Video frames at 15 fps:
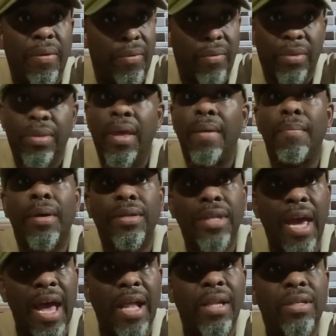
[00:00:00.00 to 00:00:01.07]
with their
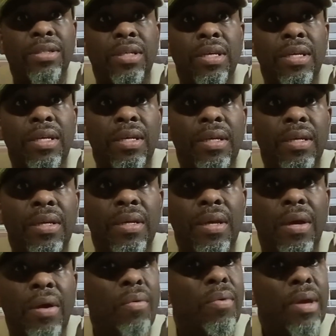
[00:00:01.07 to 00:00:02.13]
mentality.
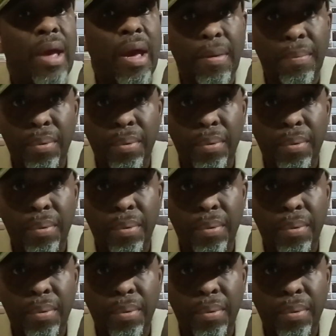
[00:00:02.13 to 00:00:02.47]
We got to